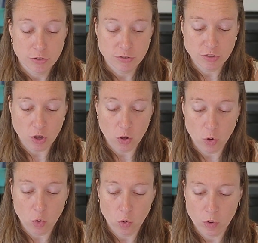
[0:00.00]

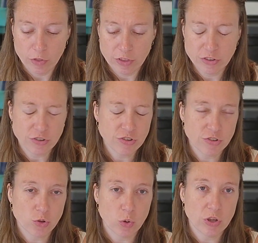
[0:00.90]
So this is
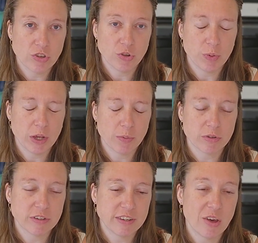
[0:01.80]
just going to be
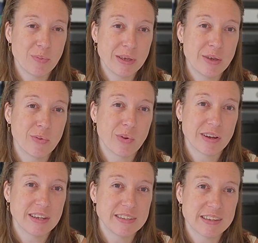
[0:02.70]
able to tell me
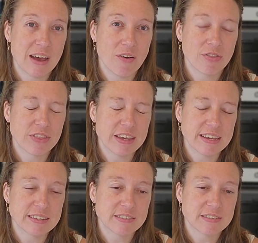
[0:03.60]
where he's at on
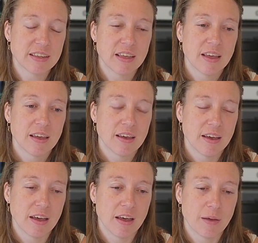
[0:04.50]
things,
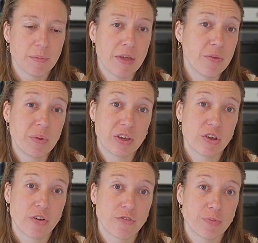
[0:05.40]
and then we
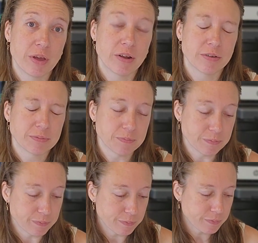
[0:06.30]
can go from there.
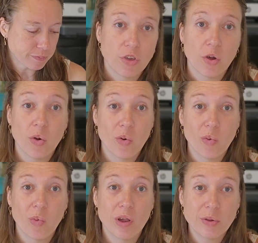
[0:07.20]

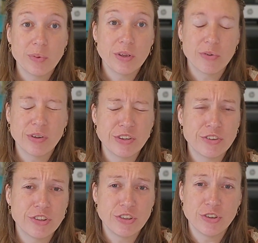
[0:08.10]
So what are we
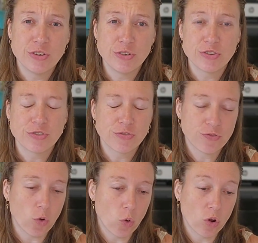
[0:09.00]
going to
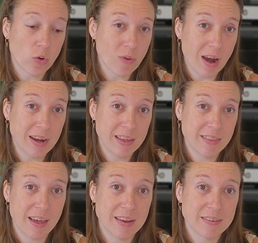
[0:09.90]
use for
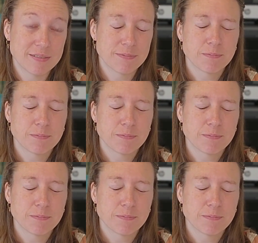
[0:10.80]
writing then?